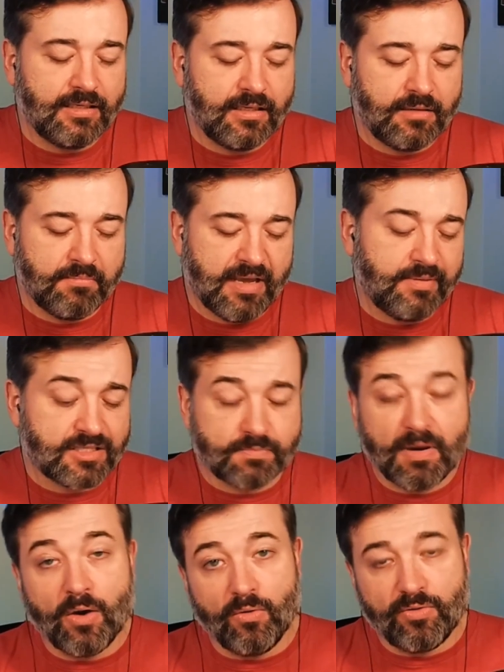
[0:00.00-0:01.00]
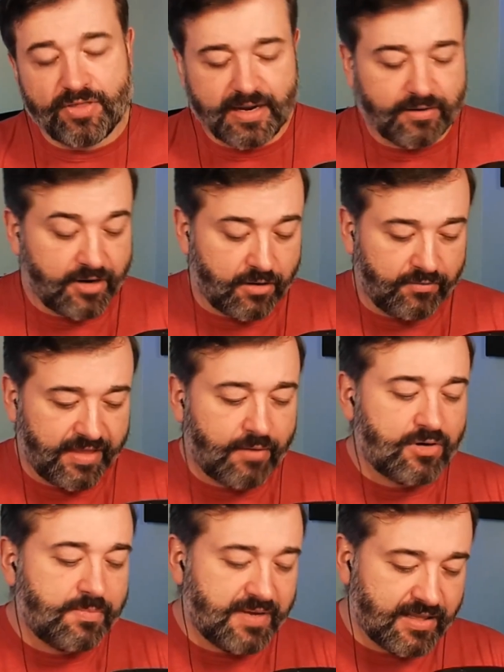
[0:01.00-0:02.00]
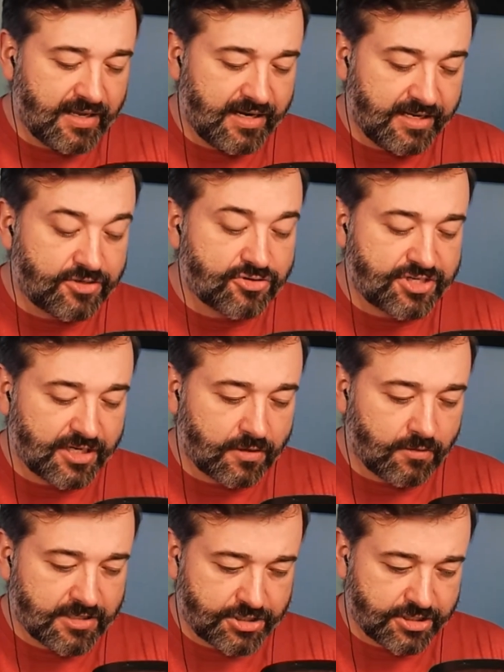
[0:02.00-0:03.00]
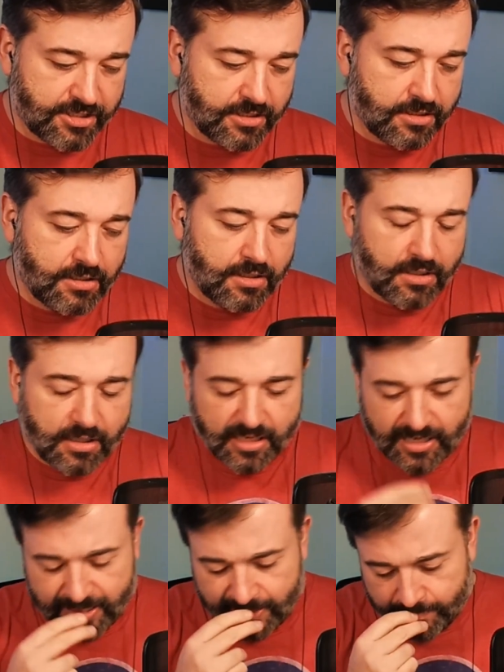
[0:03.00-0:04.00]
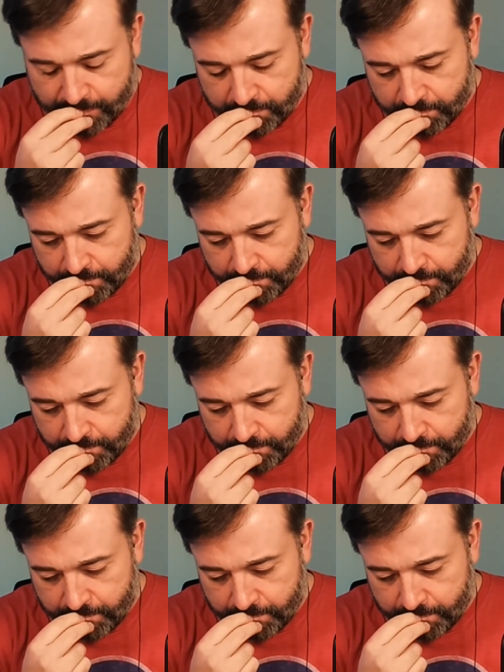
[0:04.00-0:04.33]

Maybe it's both. I don't know. That would be an interesting question. I